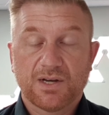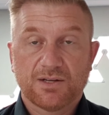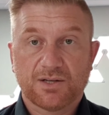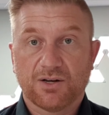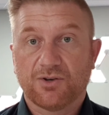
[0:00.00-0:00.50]

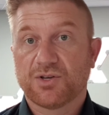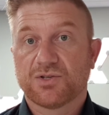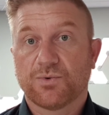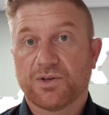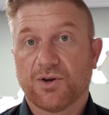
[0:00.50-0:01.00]
So look
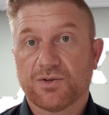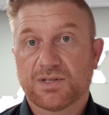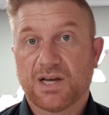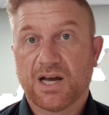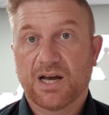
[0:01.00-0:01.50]
into what
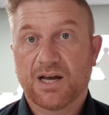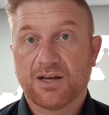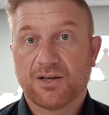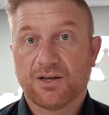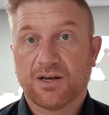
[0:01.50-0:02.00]
those uh,
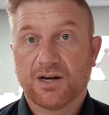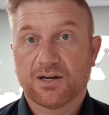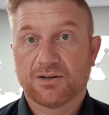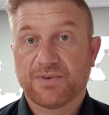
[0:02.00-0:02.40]
are